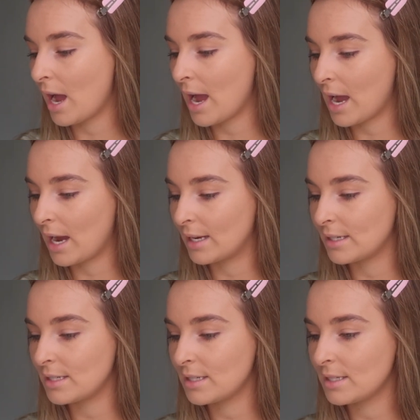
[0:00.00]

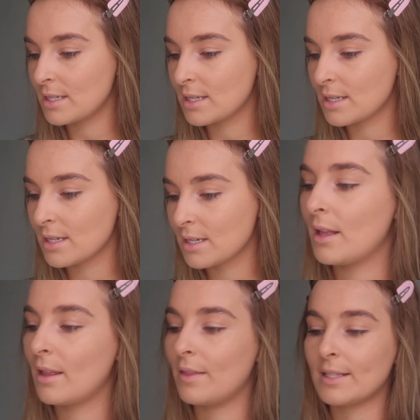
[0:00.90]
and
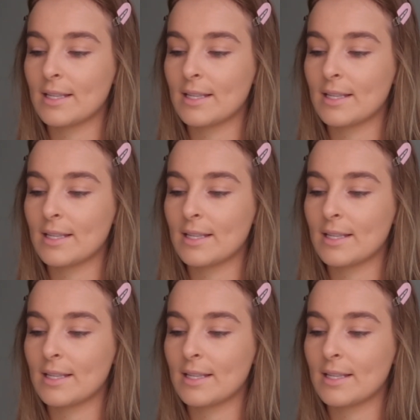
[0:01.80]
this